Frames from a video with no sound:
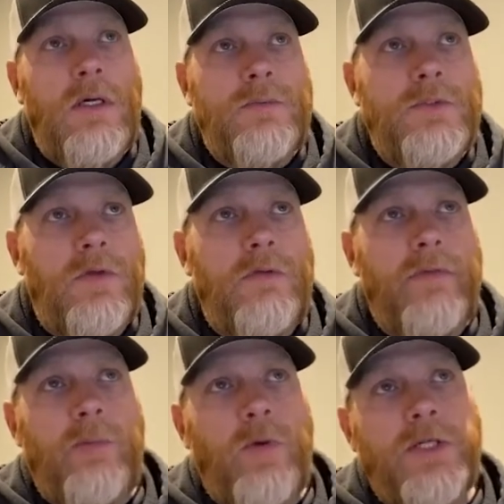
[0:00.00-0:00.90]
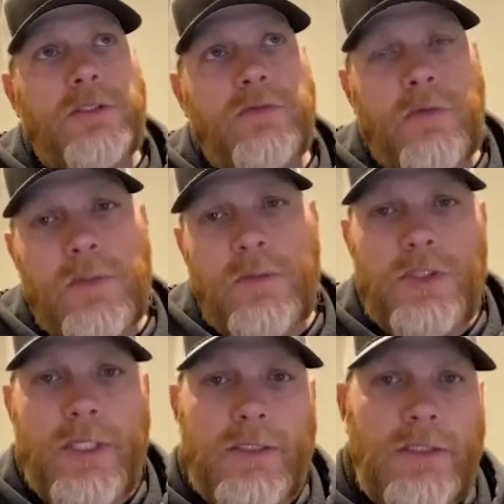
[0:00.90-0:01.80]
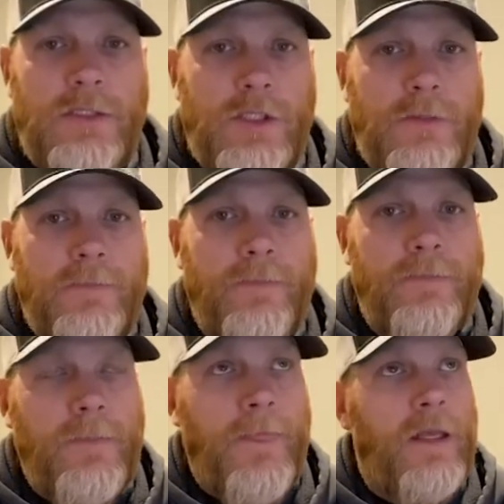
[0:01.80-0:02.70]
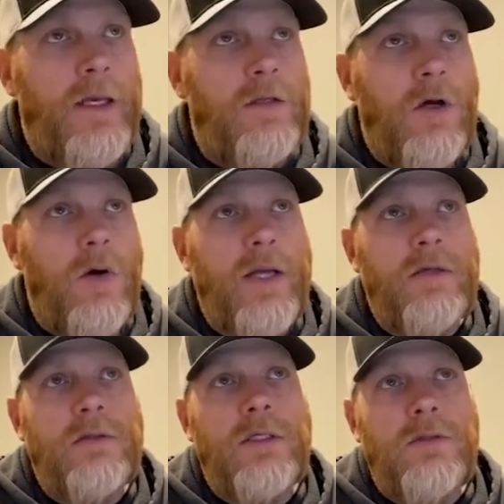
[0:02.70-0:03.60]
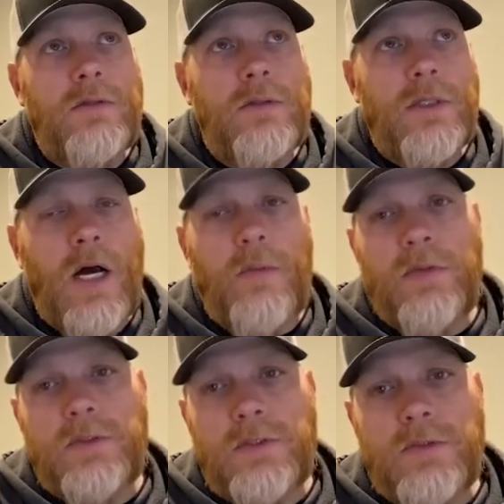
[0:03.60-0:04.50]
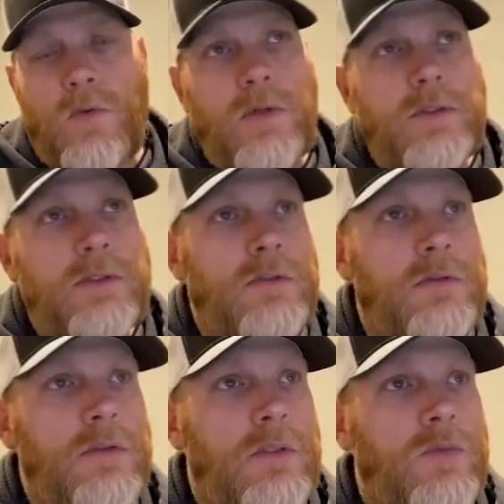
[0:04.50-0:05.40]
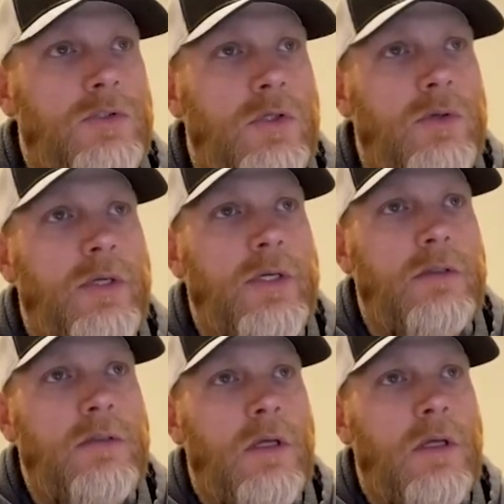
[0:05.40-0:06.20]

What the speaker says: So the vibration from the machine's engine at a low idle can accomplish this for us, and we'll show you here